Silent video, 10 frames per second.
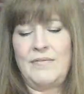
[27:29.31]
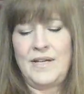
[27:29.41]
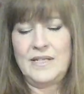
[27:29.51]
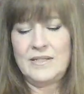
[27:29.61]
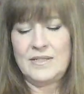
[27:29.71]

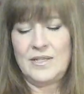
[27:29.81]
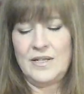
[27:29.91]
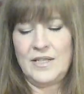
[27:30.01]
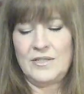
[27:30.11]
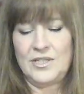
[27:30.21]
He's
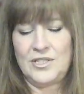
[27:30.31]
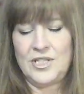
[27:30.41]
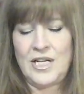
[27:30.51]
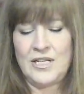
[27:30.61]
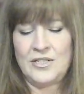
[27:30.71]
starting to
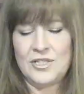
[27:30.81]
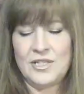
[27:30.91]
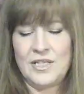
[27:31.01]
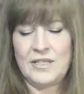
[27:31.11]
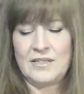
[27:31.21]
change
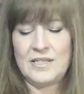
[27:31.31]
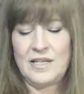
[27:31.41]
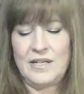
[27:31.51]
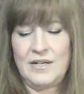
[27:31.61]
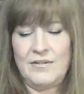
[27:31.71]
things
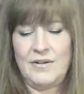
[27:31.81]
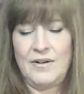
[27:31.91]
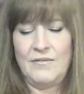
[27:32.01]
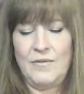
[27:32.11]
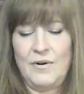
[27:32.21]
here
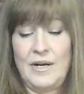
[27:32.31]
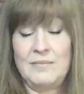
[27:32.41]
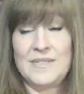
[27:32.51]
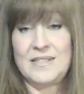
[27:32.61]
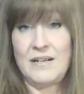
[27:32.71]
for
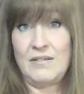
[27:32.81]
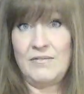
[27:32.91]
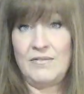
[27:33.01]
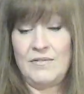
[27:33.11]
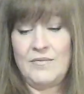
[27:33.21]

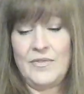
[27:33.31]
himself